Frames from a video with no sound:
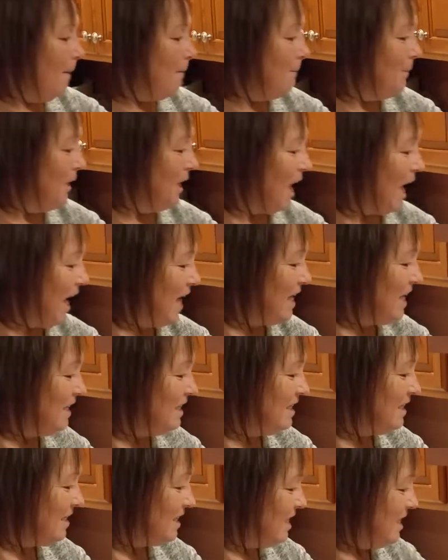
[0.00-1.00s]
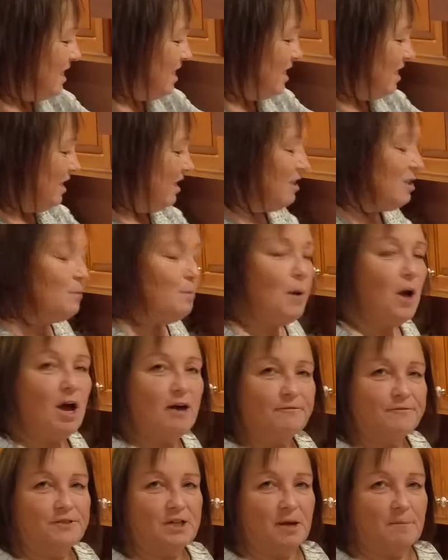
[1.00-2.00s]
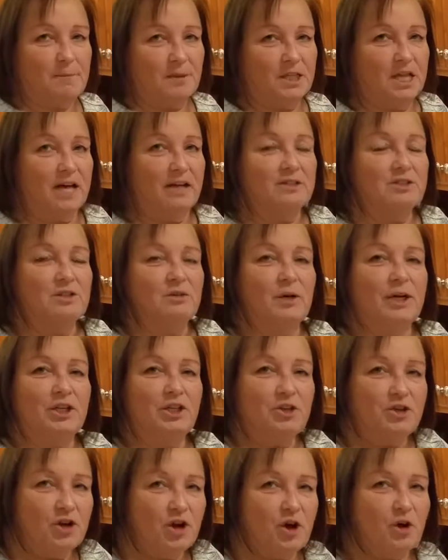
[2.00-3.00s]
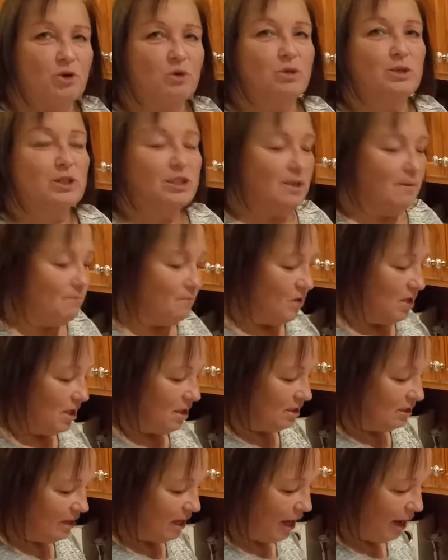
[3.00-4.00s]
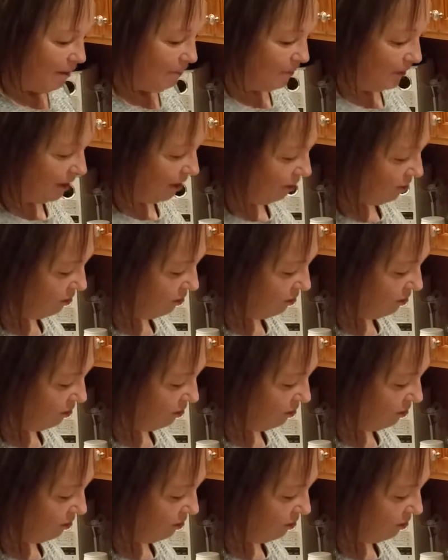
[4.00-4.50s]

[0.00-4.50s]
but I can see that it's puffed up a lot, so I know something is happening